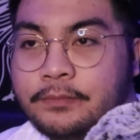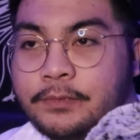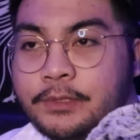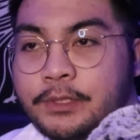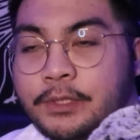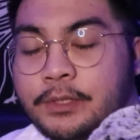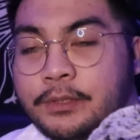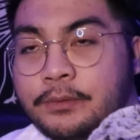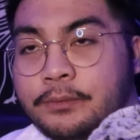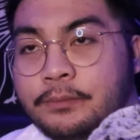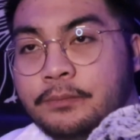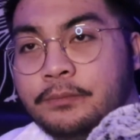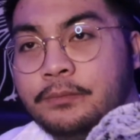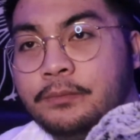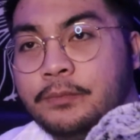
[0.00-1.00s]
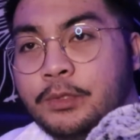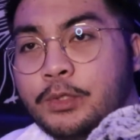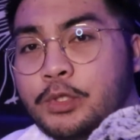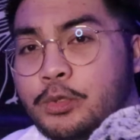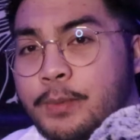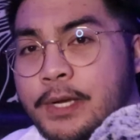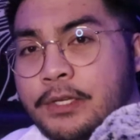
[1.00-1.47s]
So
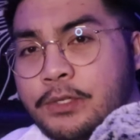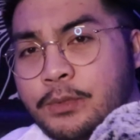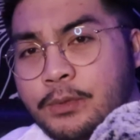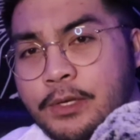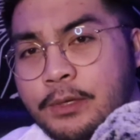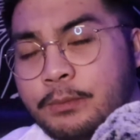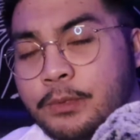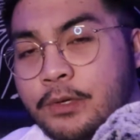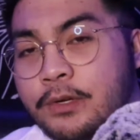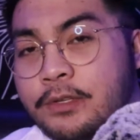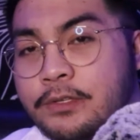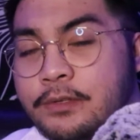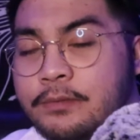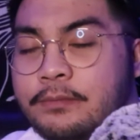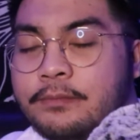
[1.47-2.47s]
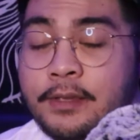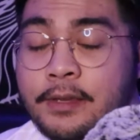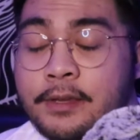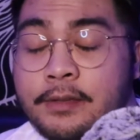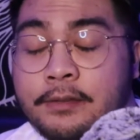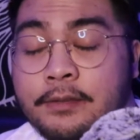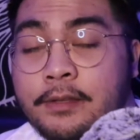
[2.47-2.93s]
those are my two longboards.
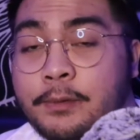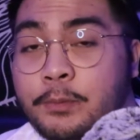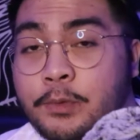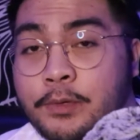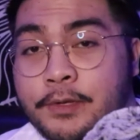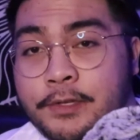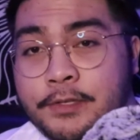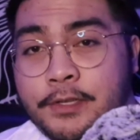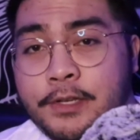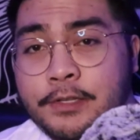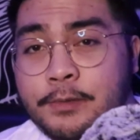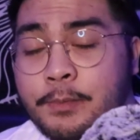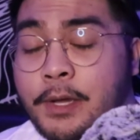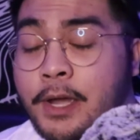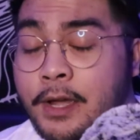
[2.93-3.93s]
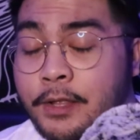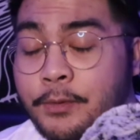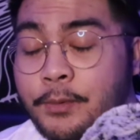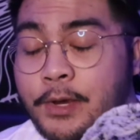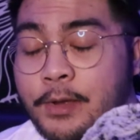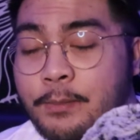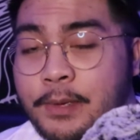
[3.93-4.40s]
Yeah, longboarding is awesome. I highly
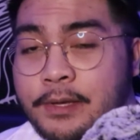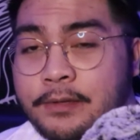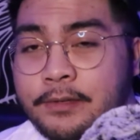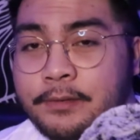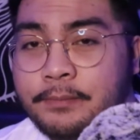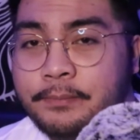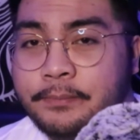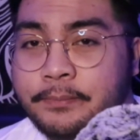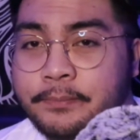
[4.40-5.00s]
recommend it.